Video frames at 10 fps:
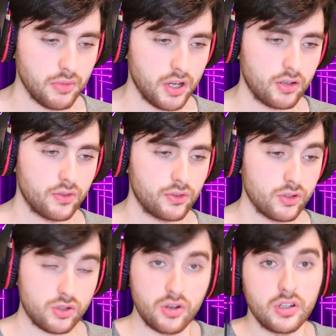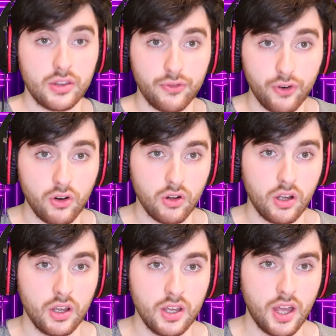in Minecraft concerning the fall
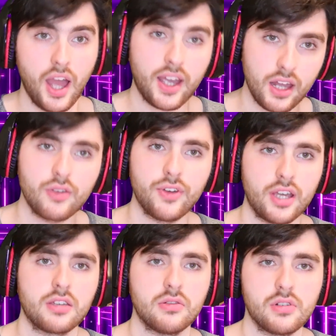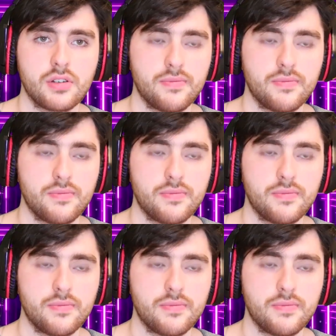are kind of accurate.